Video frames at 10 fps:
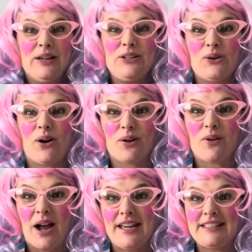You're
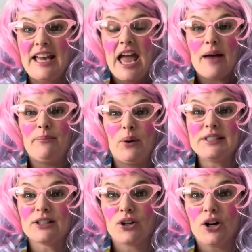right. And boys
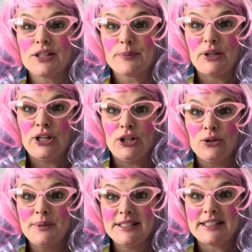and girls, when
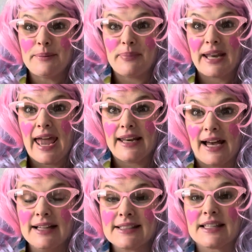humans eat
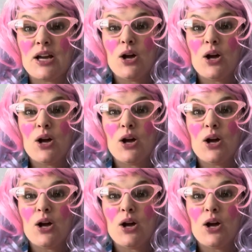bananas,